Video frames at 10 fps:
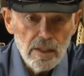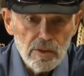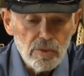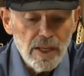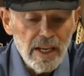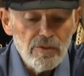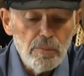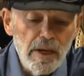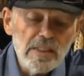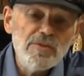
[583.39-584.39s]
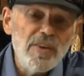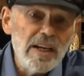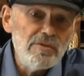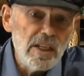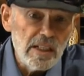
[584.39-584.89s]
so they have to pass
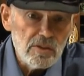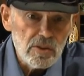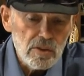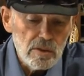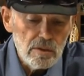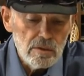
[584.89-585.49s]
five tests.